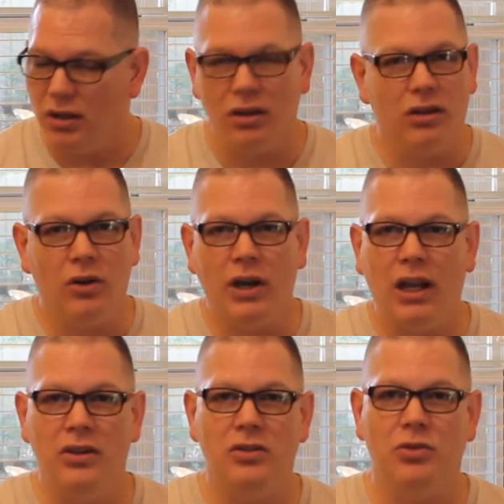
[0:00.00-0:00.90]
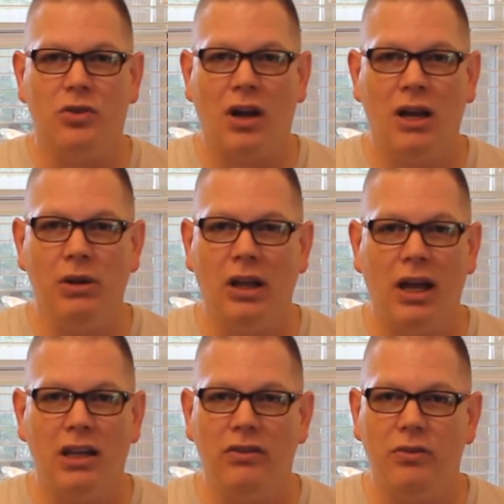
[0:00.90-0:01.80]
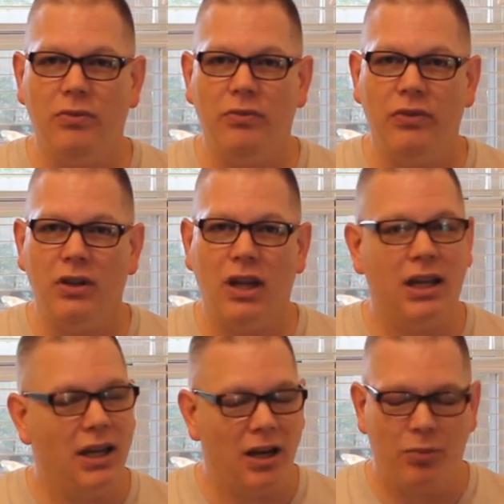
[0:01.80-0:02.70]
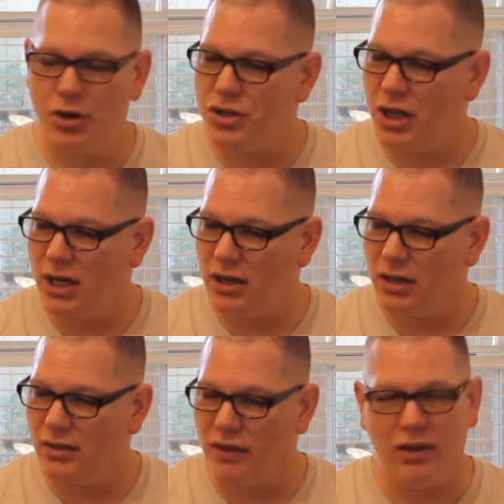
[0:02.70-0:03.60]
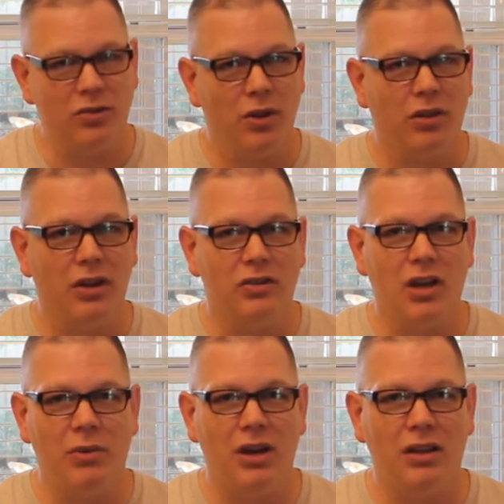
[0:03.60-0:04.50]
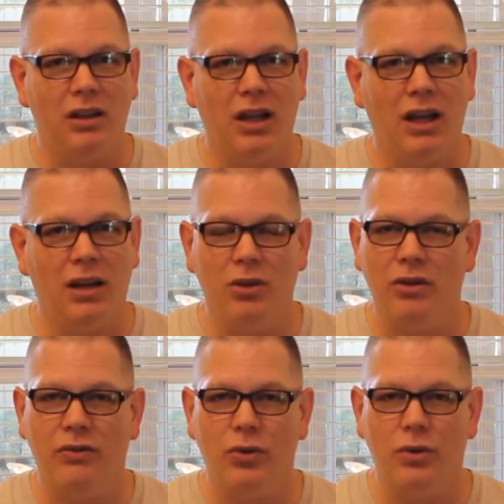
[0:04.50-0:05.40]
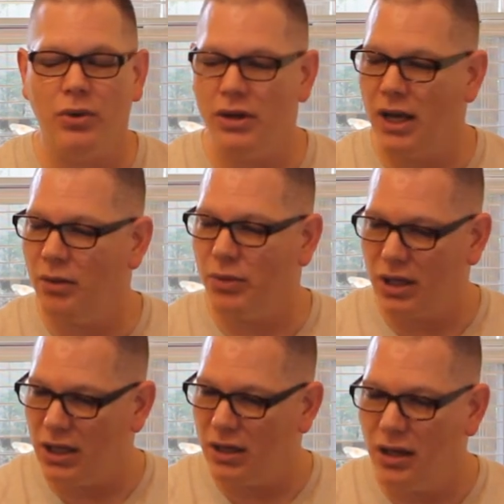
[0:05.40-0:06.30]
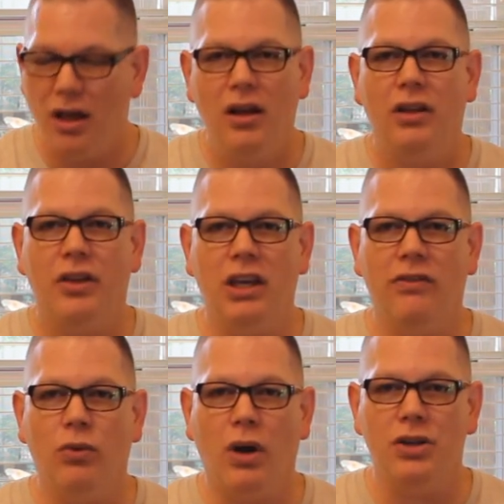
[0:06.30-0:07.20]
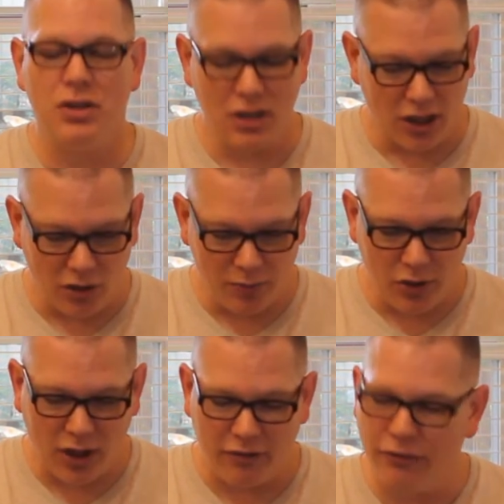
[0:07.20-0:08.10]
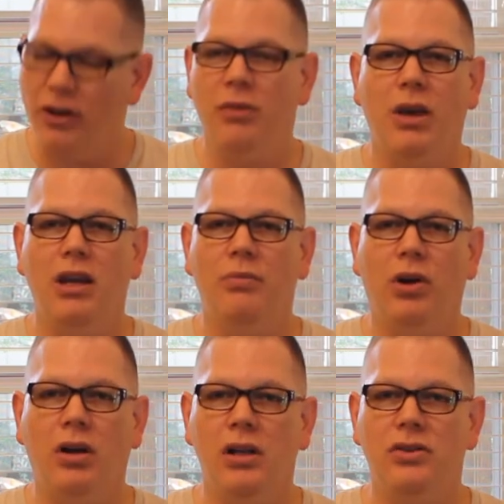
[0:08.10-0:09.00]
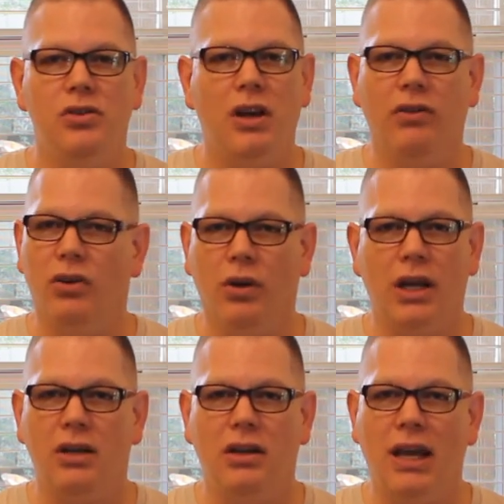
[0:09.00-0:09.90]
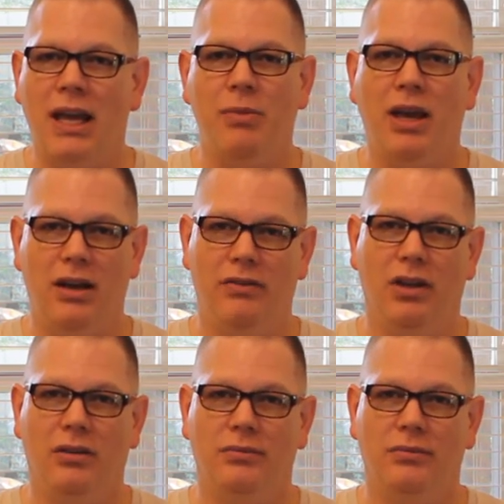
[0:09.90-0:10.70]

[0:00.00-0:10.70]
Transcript: Go ahead and subscribe and like if you feel like it. I'd appreciate it because I've got some other things coming down the line I'm looking forward to putting out. But again, thank you for watching. I hope you have fun making pawns and you have a great game ahead of you.